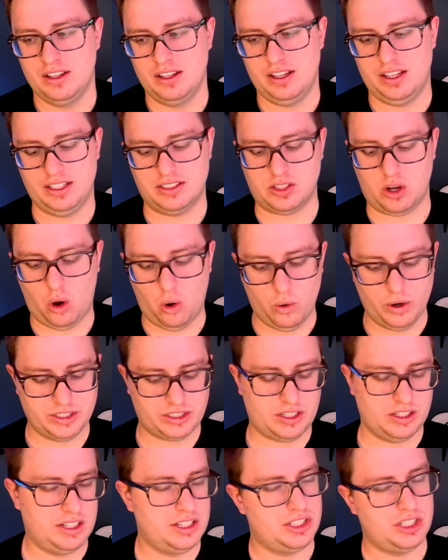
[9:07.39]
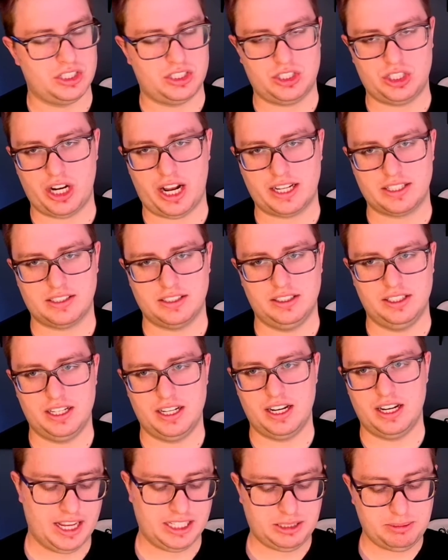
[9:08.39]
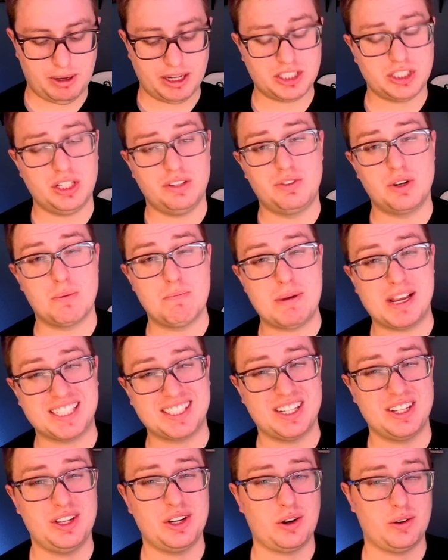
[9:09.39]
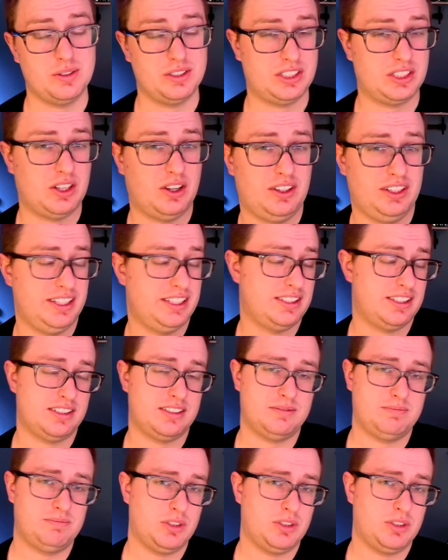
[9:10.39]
it's always good to just check salinity, especially if you're mixing your own salt. It's